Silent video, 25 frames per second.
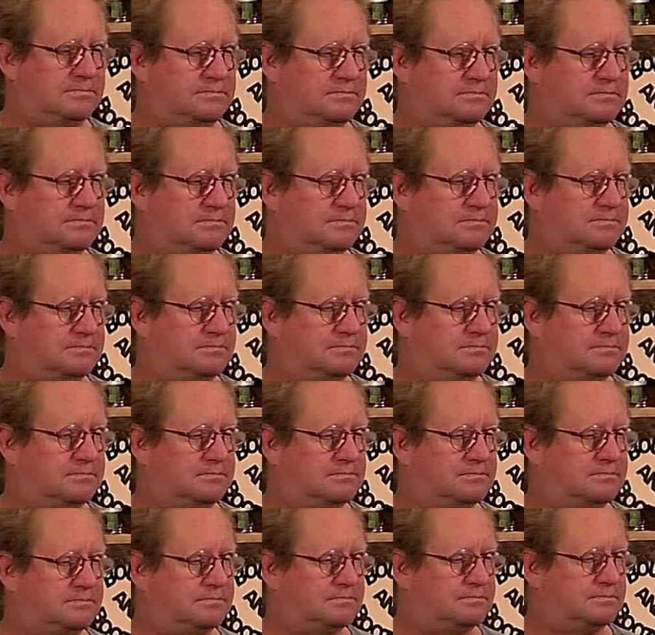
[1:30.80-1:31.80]

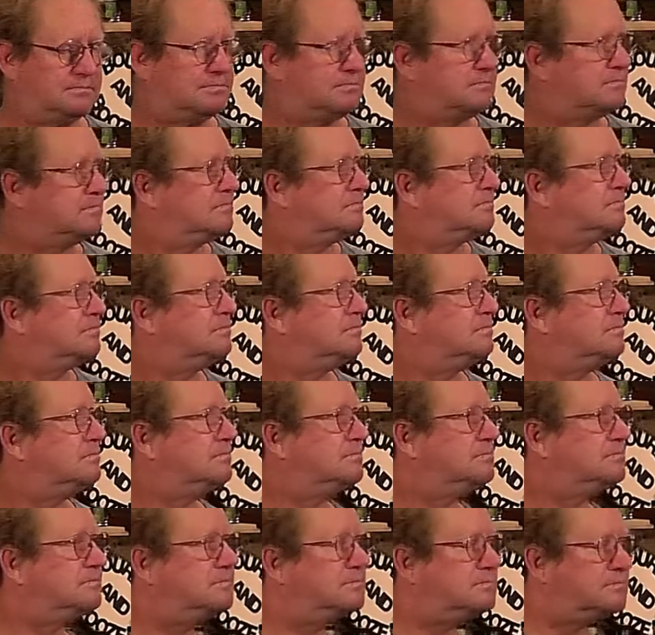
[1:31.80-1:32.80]

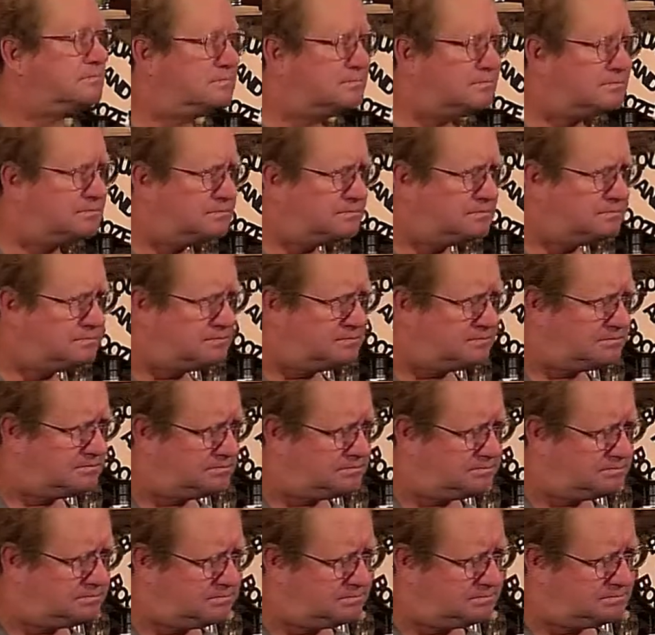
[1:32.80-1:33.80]

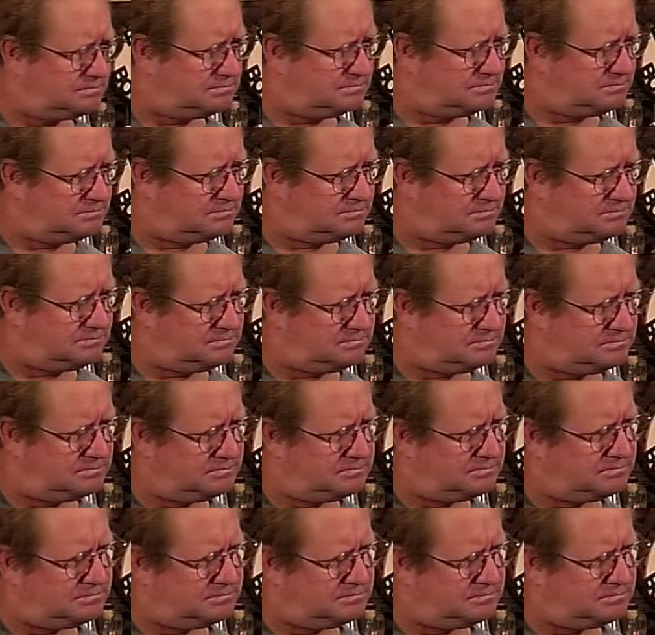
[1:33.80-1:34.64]
[no speech]